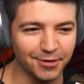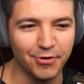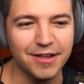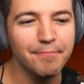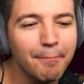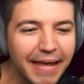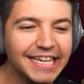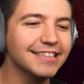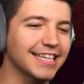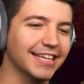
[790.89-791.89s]
debris
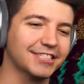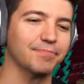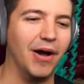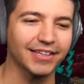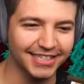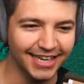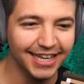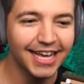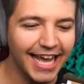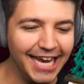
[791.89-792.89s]
immediately gets
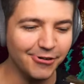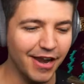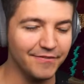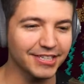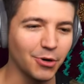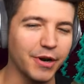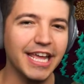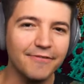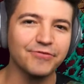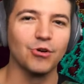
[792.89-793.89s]
deposited in your inventory
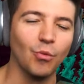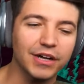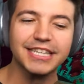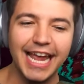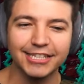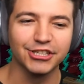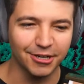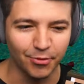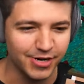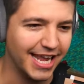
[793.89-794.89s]
if there was ancient
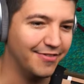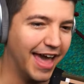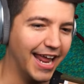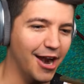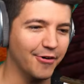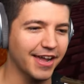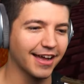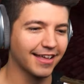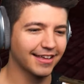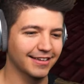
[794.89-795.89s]
debris in that
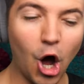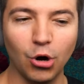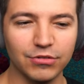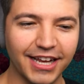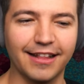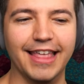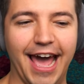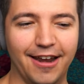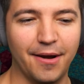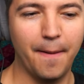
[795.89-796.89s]
area. Oh, look at
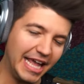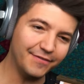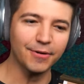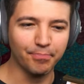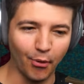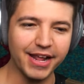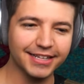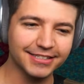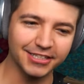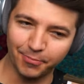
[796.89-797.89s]
that even
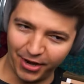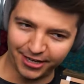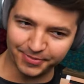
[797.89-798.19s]
breaks. Does it break